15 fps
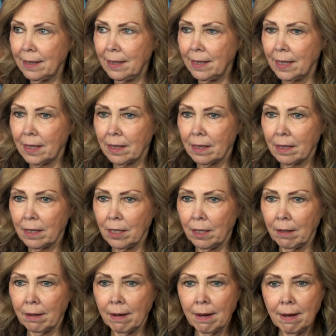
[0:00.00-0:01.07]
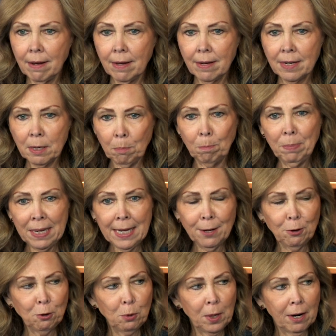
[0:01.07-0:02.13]
in us to to be
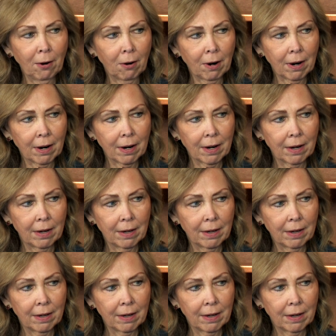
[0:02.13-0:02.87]
who we are. That's right.